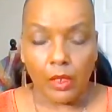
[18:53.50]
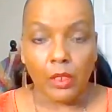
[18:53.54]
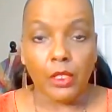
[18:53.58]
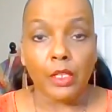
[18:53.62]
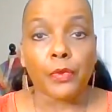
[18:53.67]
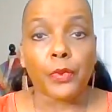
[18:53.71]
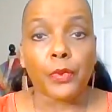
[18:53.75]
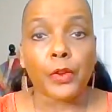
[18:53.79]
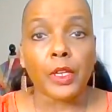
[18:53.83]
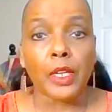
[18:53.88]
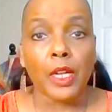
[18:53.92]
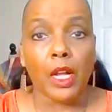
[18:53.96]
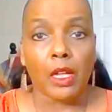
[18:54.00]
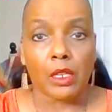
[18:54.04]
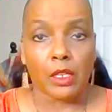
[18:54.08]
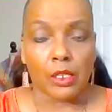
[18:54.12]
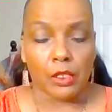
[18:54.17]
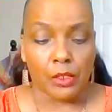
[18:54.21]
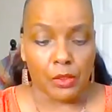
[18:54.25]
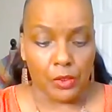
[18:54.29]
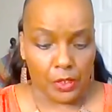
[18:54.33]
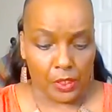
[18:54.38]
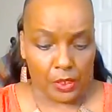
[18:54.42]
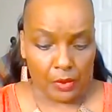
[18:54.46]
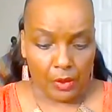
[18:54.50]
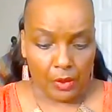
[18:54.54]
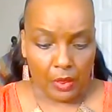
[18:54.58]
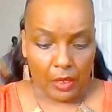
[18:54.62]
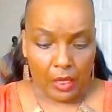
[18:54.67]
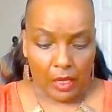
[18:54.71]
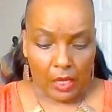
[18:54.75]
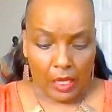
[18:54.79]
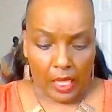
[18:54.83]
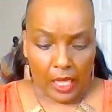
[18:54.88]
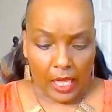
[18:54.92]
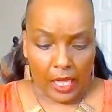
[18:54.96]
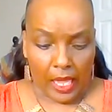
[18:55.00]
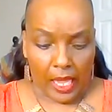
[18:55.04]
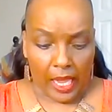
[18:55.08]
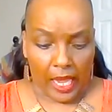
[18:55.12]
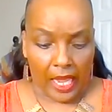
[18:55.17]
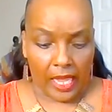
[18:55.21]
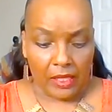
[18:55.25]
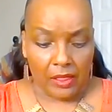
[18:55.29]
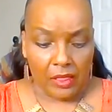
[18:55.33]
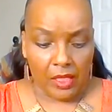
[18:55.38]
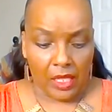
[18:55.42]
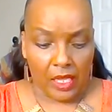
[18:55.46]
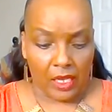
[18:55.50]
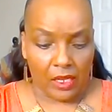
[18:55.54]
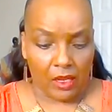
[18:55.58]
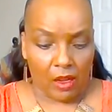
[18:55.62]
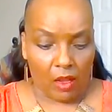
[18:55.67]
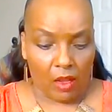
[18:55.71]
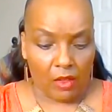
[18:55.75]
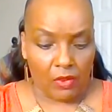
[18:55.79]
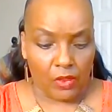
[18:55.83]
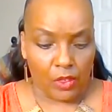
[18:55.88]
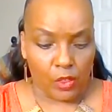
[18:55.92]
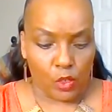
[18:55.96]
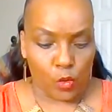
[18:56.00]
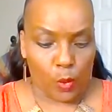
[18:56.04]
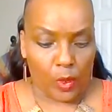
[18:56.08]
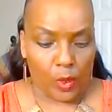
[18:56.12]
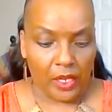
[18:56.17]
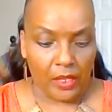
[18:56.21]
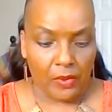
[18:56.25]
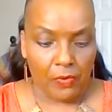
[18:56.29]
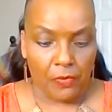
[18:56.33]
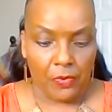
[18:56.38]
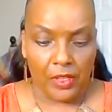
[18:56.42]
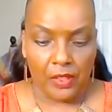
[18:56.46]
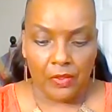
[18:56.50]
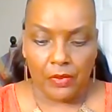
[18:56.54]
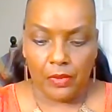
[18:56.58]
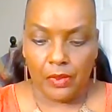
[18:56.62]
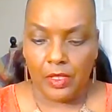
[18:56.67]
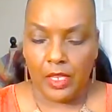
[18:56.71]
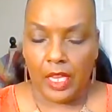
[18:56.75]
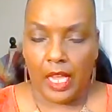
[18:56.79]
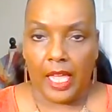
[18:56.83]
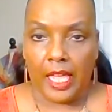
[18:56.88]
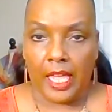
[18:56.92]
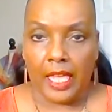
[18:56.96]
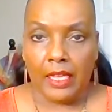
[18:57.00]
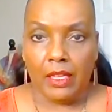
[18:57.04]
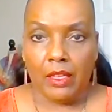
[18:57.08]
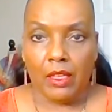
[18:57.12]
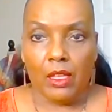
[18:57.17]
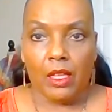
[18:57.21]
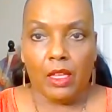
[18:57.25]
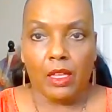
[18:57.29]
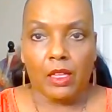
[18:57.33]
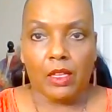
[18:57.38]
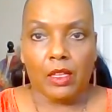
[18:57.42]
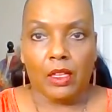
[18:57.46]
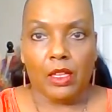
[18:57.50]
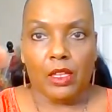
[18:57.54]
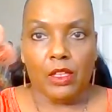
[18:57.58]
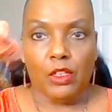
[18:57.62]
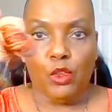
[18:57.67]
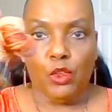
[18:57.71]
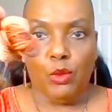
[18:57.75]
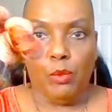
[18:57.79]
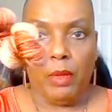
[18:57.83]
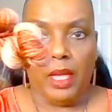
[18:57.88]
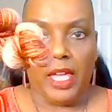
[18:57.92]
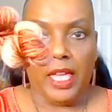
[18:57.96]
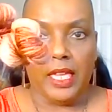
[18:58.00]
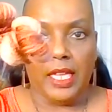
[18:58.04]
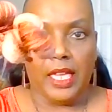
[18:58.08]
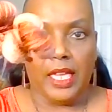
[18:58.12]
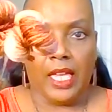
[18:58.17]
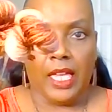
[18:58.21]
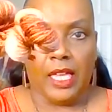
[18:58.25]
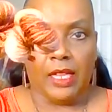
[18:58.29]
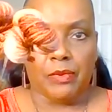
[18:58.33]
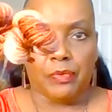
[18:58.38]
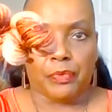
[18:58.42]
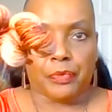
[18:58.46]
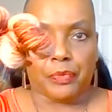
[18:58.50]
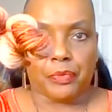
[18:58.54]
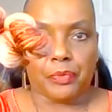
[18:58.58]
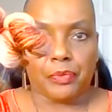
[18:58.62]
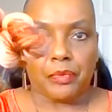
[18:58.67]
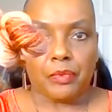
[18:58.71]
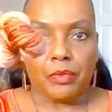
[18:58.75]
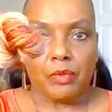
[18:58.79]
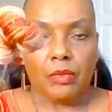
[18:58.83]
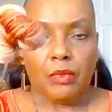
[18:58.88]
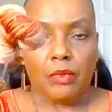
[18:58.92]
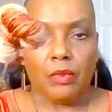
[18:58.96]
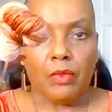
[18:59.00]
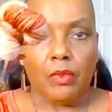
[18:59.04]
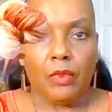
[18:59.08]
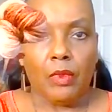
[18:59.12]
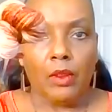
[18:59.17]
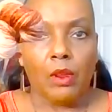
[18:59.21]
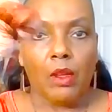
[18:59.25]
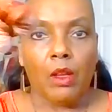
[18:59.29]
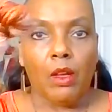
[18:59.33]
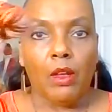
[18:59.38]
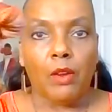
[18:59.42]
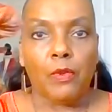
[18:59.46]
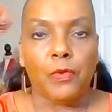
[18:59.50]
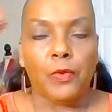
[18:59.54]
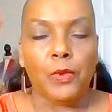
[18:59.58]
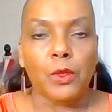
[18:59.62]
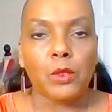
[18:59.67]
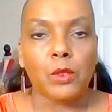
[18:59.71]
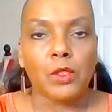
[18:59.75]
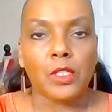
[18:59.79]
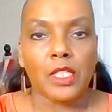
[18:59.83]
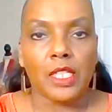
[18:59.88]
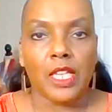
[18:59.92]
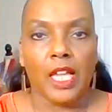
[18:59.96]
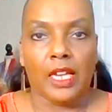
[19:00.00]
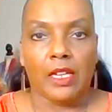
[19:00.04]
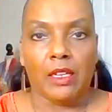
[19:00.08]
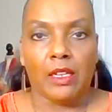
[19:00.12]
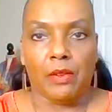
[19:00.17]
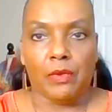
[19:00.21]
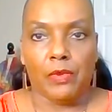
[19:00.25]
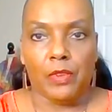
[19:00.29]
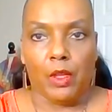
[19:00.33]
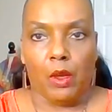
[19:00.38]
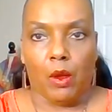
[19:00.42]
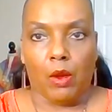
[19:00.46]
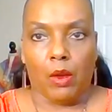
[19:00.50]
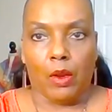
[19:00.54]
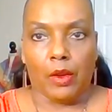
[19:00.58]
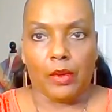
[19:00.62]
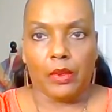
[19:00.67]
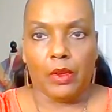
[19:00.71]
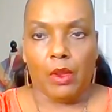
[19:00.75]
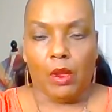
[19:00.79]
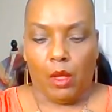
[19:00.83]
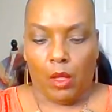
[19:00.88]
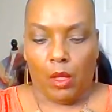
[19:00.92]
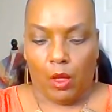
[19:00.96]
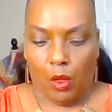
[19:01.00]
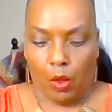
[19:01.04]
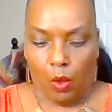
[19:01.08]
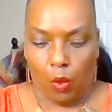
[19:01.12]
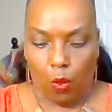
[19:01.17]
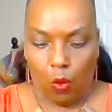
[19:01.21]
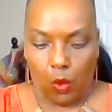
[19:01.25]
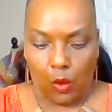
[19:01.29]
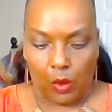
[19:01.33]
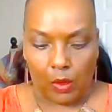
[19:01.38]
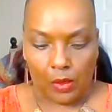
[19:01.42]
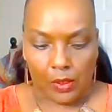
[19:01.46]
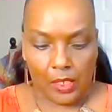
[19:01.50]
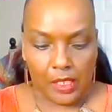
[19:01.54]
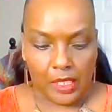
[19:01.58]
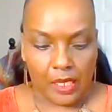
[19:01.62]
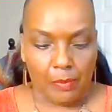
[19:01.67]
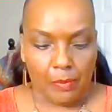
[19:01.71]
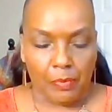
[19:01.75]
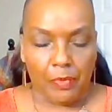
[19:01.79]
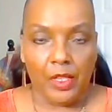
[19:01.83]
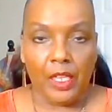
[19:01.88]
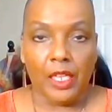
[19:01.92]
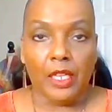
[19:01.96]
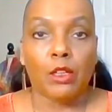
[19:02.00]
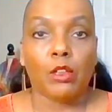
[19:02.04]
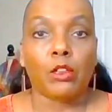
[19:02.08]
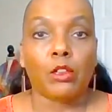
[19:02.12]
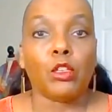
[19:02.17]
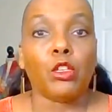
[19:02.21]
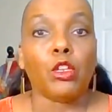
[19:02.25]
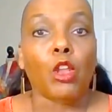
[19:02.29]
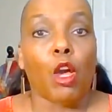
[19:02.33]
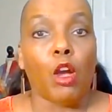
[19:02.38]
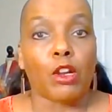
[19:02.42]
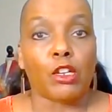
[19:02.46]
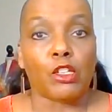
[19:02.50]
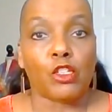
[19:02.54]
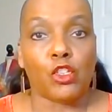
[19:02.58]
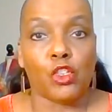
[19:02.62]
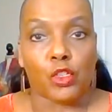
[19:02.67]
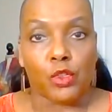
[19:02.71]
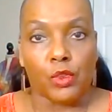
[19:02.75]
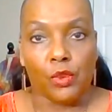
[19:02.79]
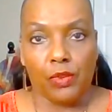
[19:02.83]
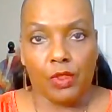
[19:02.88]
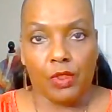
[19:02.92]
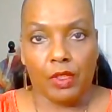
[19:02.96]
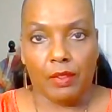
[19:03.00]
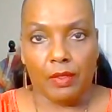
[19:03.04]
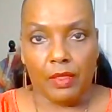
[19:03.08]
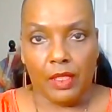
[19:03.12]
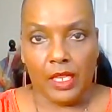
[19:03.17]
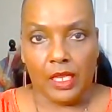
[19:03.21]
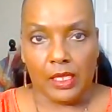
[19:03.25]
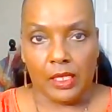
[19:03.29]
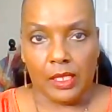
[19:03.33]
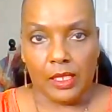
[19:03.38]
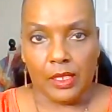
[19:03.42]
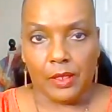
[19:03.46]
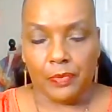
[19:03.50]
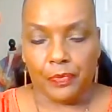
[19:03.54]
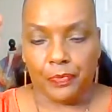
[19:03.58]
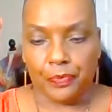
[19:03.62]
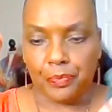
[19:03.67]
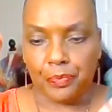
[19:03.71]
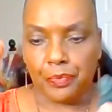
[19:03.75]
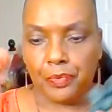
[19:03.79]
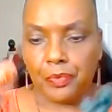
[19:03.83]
different colors. And then on the 25th day, you may get a full skein of yarn or something larger than this.